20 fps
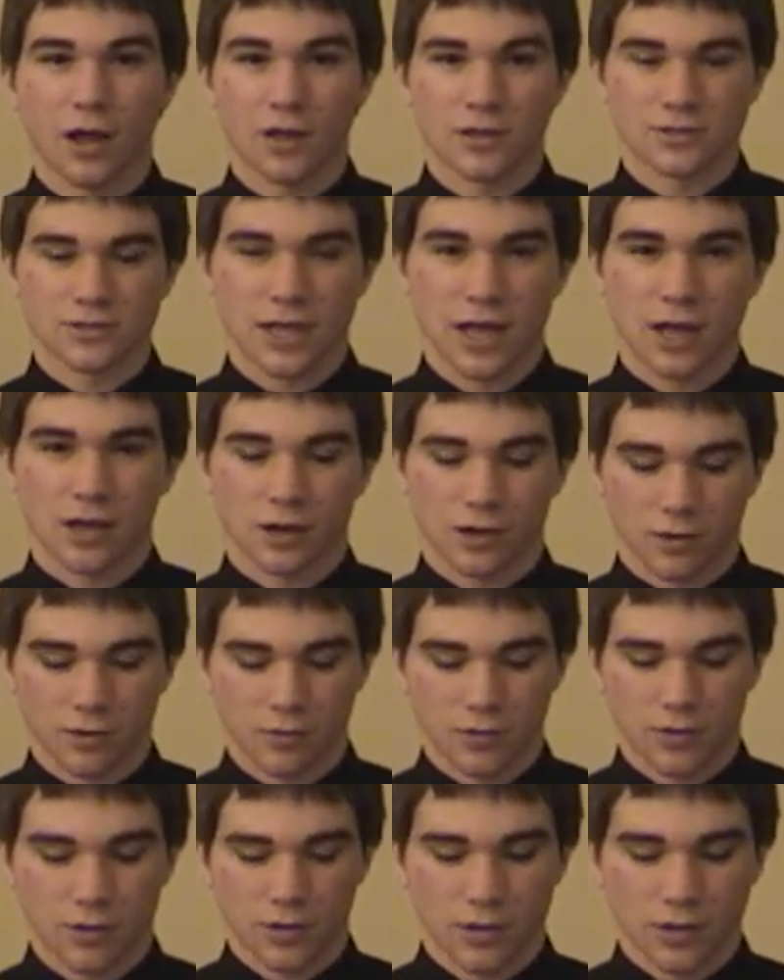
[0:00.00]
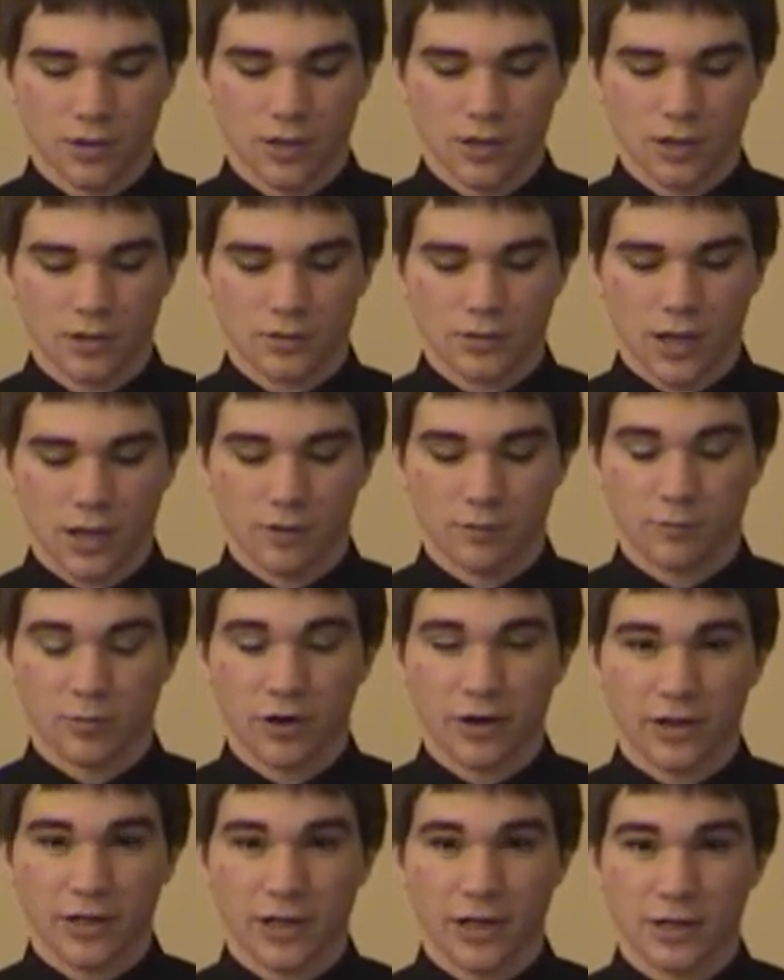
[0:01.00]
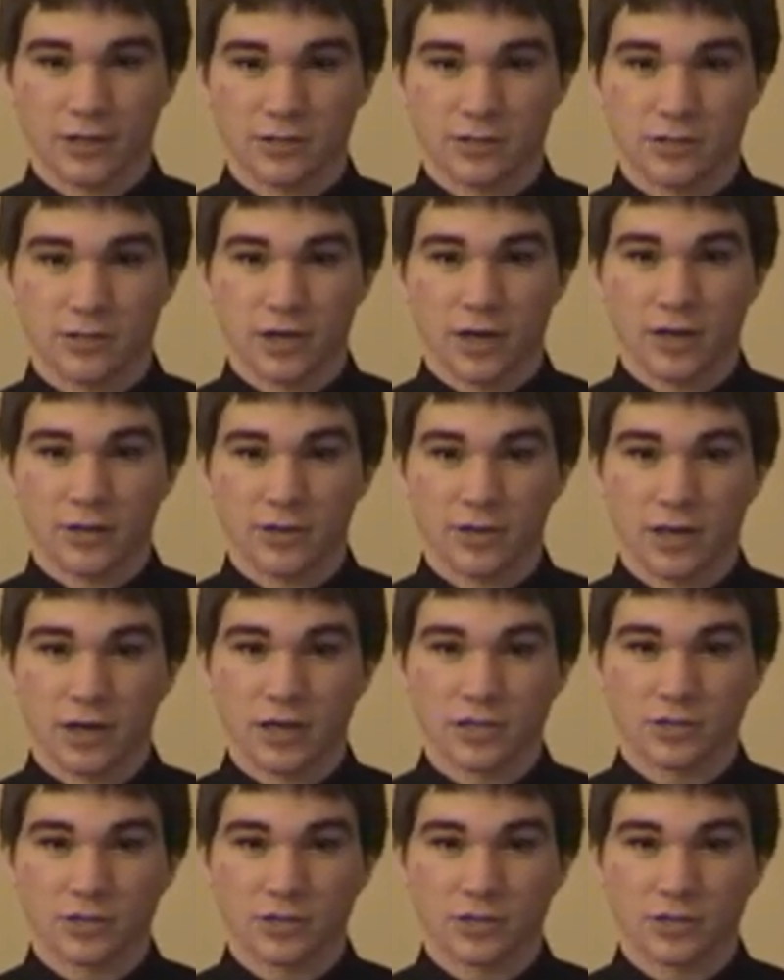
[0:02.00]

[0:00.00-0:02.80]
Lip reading: Alzado died of brain cancer at the